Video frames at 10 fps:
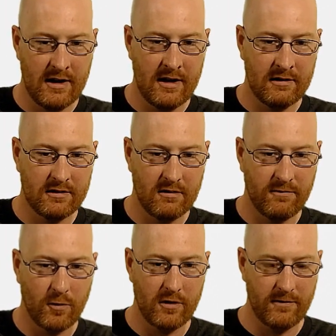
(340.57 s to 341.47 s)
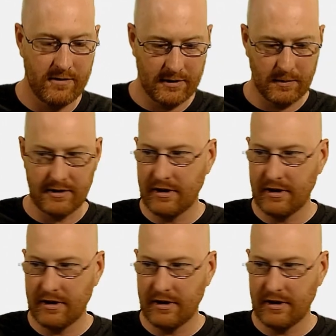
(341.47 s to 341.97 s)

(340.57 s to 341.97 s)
And let's go 40 for this one